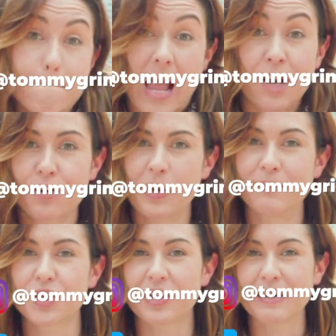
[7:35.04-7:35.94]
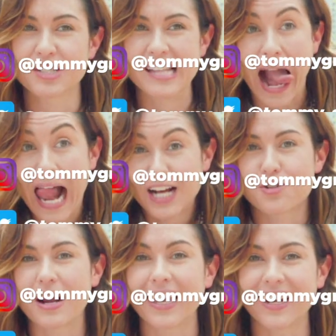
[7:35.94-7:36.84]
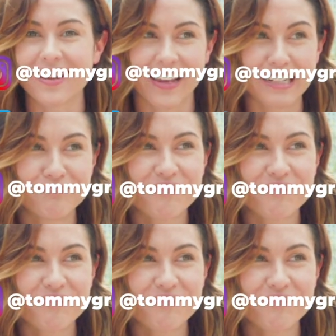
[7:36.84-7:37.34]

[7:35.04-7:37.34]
don't know what I'm doing, I'm just trying anything.